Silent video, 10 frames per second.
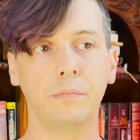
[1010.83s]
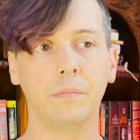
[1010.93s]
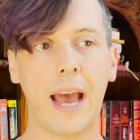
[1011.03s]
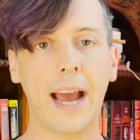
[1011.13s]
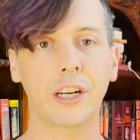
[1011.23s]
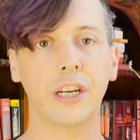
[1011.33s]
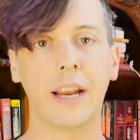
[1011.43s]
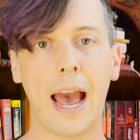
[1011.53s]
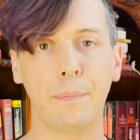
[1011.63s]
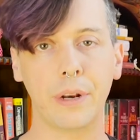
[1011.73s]
action
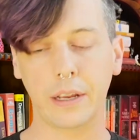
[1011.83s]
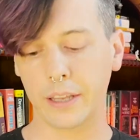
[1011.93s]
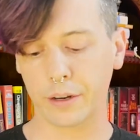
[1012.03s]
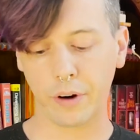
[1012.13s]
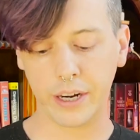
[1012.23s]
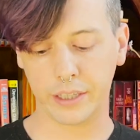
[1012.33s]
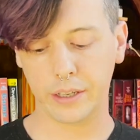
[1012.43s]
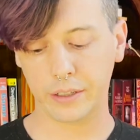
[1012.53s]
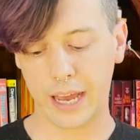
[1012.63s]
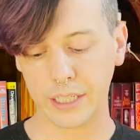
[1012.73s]
happening like right at the
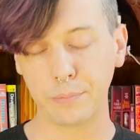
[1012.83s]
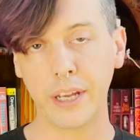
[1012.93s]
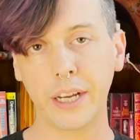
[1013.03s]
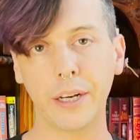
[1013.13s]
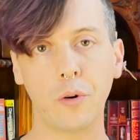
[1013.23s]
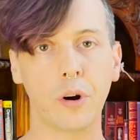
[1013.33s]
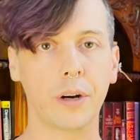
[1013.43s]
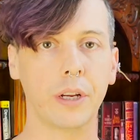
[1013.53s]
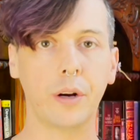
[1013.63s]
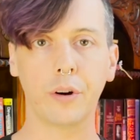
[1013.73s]
last minute, or
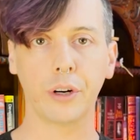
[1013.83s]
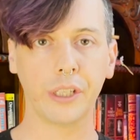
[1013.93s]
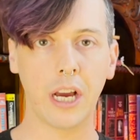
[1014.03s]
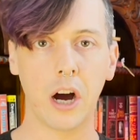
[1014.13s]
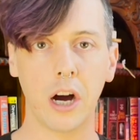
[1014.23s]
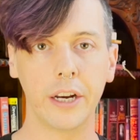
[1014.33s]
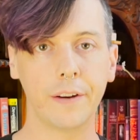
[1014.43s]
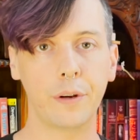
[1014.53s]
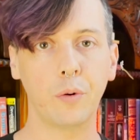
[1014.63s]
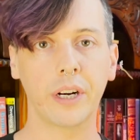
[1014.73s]
early on if
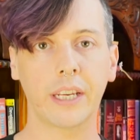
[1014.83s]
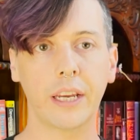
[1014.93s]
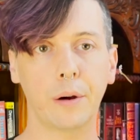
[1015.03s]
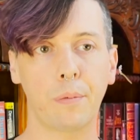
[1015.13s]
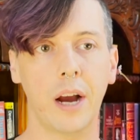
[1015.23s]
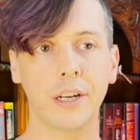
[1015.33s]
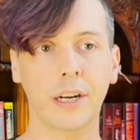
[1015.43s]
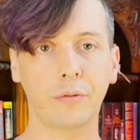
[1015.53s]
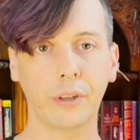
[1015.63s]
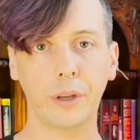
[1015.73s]
you want to get your project
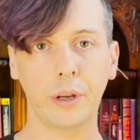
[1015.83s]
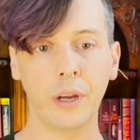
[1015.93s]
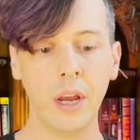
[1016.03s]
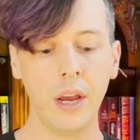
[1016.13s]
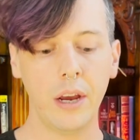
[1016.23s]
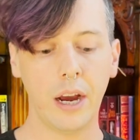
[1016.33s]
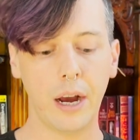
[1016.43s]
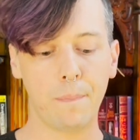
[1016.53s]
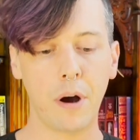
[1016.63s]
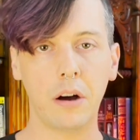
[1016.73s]
really
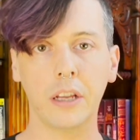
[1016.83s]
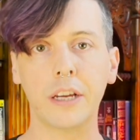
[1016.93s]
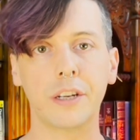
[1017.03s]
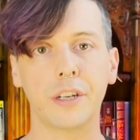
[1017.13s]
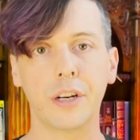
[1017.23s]
polished.